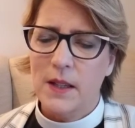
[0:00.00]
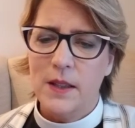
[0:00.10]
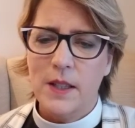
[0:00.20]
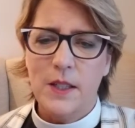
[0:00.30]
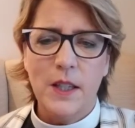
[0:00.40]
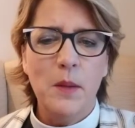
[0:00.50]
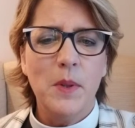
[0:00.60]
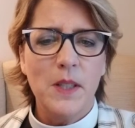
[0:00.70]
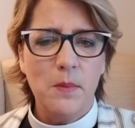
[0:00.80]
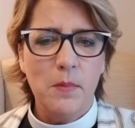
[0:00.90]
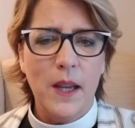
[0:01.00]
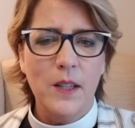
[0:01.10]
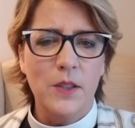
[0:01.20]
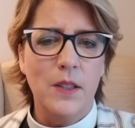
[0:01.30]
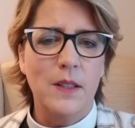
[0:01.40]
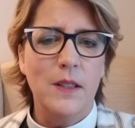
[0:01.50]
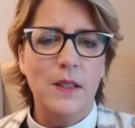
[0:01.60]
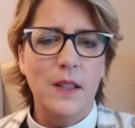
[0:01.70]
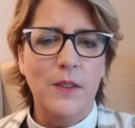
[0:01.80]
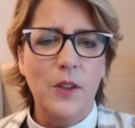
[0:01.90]
The demons begged
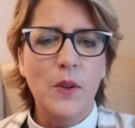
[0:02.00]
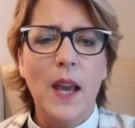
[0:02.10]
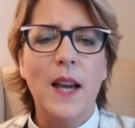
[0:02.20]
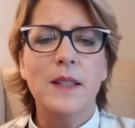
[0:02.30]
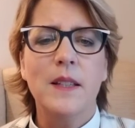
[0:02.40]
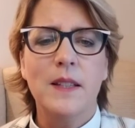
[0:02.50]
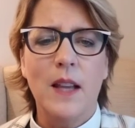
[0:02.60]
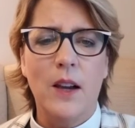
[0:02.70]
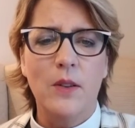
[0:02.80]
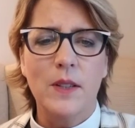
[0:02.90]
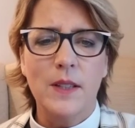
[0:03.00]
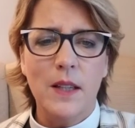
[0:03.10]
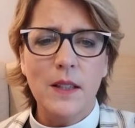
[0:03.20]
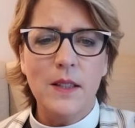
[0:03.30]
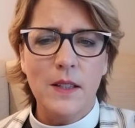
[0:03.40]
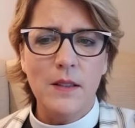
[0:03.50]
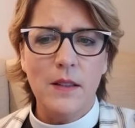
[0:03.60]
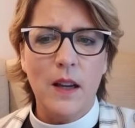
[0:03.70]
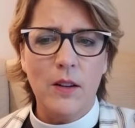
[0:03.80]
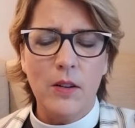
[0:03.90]
Jesus, "If you cast us out, send us into
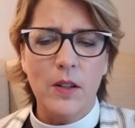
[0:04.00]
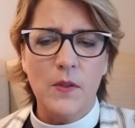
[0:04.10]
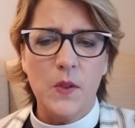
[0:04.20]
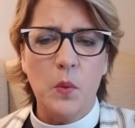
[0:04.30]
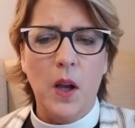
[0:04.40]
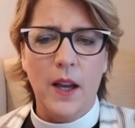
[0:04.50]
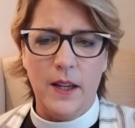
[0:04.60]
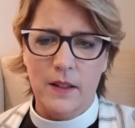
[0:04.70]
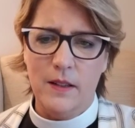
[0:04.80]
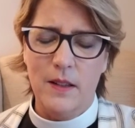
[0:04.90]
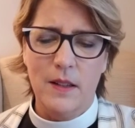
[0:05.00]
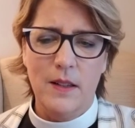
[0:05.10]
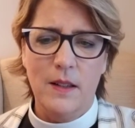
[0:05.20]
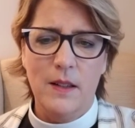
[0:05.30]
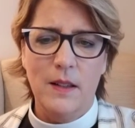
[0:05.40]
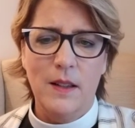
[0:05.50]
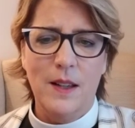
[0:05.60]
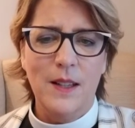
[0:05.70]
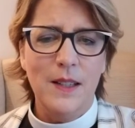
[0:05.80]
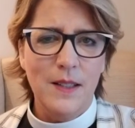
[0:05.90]
that herd of swine."
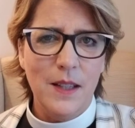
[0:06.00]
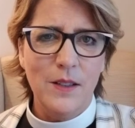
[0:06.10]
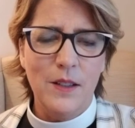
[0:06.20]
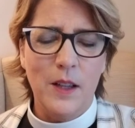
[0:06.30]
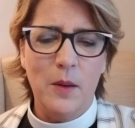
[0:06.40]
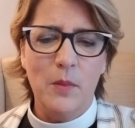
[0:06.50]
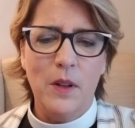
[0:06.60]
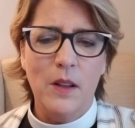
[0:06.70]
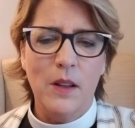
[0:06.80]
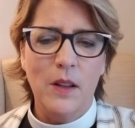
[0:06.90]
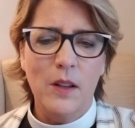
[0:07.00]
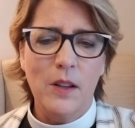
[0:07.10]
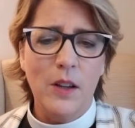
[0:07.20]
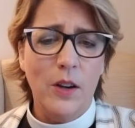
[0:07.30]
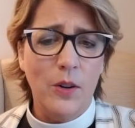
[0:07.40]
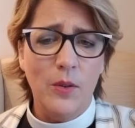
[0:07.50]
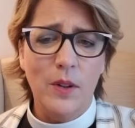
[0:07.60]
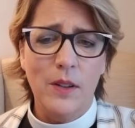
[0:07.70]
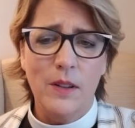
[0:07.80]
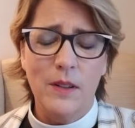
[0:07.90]
And he said to them,
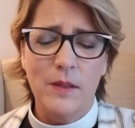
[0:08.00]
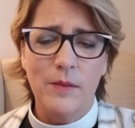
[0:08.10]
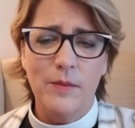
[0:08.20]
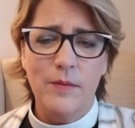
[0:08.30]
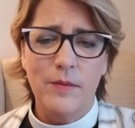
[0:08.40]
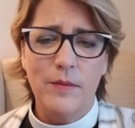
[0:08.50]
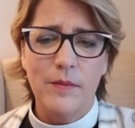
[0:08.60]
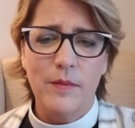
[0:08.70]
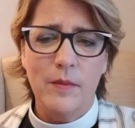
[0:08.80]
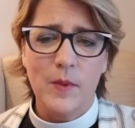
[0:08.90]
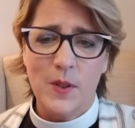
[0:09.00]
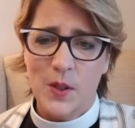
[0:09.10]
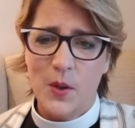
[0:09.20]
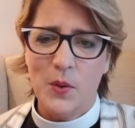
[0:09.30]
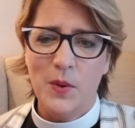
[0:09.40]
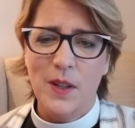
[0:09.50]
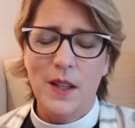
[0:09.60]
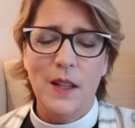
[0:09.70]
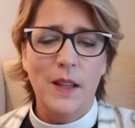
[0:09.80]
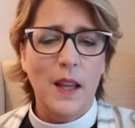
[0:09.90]
"Go." So
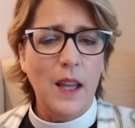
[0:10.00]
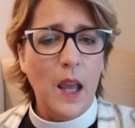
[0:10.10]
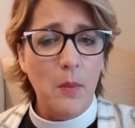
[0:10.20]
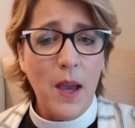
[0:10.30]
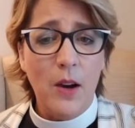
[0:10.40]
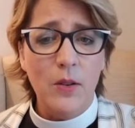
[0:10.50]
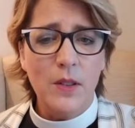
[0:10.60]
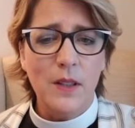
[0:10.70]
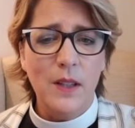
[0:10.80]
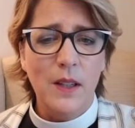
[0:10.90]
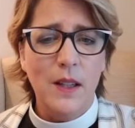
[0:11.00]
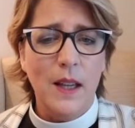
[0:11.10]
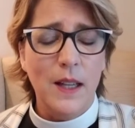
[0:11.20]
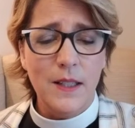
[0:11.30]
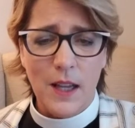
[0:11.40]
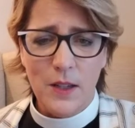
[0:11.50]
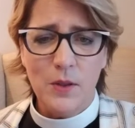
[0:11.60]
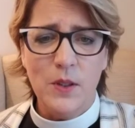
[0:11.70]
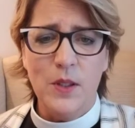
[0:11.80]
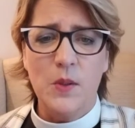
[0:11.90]
they came out and
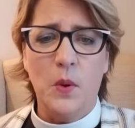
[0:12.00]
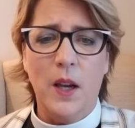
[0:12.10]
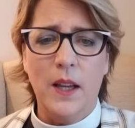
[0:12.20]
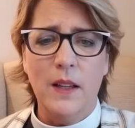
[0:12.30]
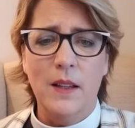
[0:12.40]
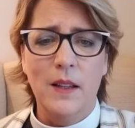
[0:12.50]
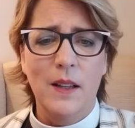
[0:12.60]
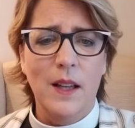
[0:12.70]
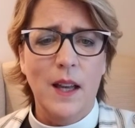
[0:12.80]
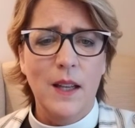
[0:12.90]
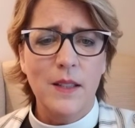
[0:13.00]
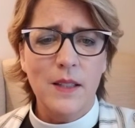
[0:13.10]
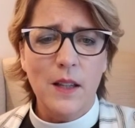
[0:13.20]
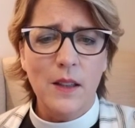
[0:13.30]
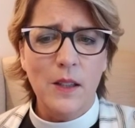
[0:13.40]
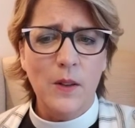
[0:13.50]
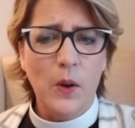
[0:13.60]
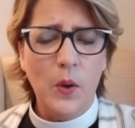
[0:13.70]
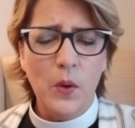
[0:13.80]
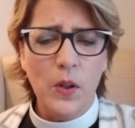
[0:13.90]
entered the swine, and suddenly the
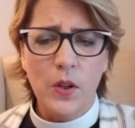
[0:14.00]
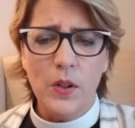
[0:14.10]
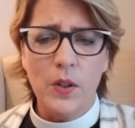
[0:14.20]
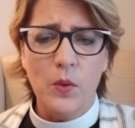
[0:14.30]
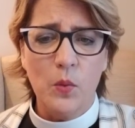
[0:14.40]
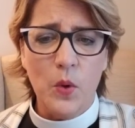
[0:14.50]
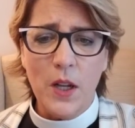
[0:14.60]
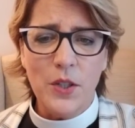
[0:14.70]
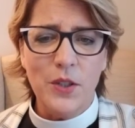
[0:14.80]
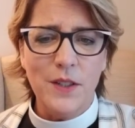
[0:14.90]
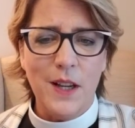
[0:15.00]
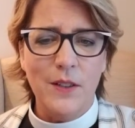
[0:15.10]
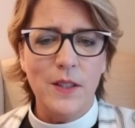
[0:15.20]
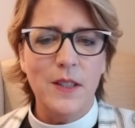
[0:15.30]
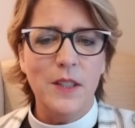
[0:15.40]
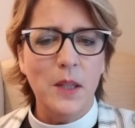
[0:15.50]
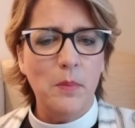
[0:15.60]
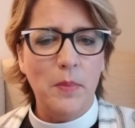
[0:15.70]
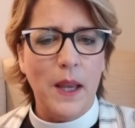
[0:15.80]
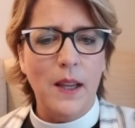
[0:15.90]
whole herd rushed down the
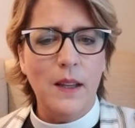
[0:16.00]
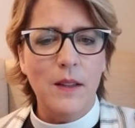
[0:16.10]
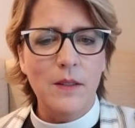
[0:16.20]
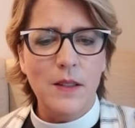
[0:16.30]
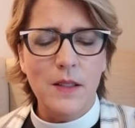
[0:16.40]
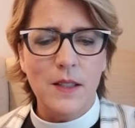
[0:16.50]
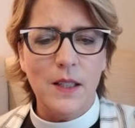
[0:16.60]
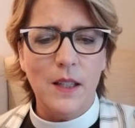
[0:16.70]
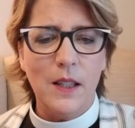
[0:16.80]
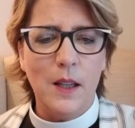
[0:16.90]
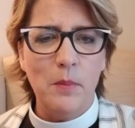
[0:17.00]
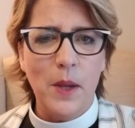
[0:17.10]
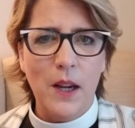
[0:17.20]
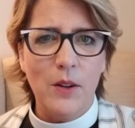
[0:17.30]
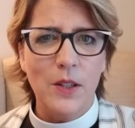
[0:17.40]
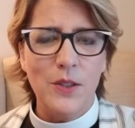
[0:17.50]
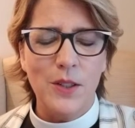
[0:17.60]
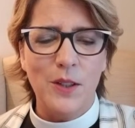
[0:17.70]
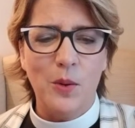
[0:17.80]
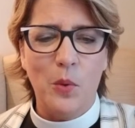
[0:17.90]
steep bank into the sea and perished
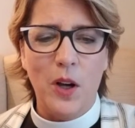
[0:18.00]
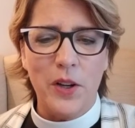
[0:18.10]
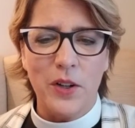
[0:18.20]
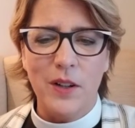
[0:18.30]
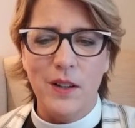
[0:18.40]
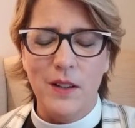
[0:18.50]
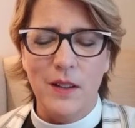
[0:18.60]
in the water.